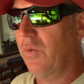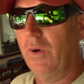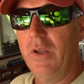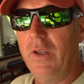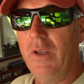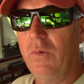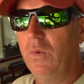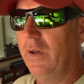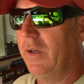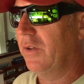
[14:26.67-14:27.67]

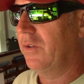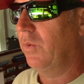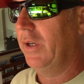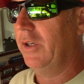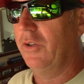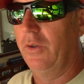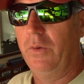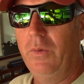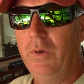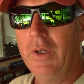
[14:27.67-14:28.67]
21 and 22,
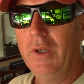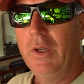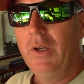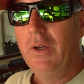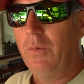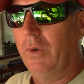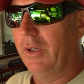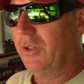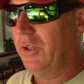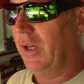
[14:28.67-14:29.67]

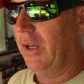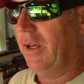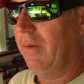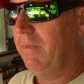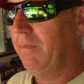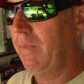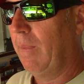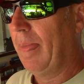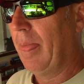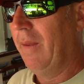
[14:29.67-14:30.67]
which
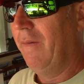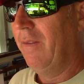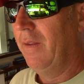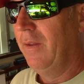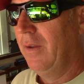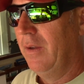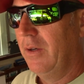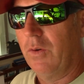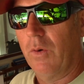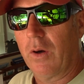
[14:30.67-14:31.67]

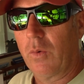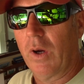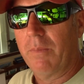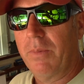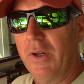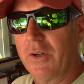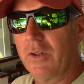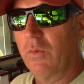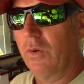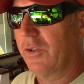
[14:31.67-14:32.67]
to our great
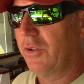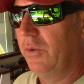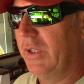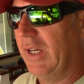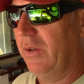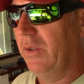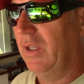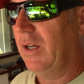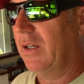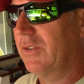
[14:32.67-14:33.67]
pleasure were 2 down
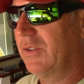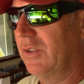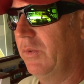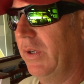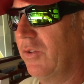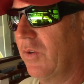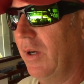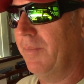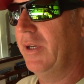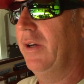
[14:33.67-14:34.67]
locks, so we
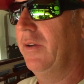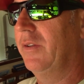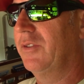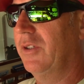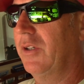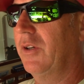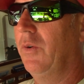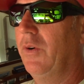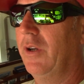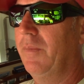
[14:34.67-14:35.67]
dropped down instead of
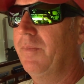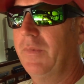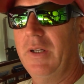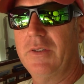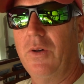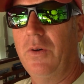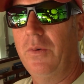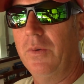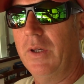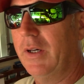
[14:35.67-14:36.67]
going up. That's a
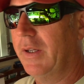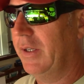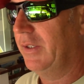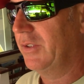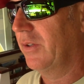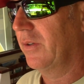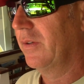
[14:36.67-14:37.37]
whole lot easier.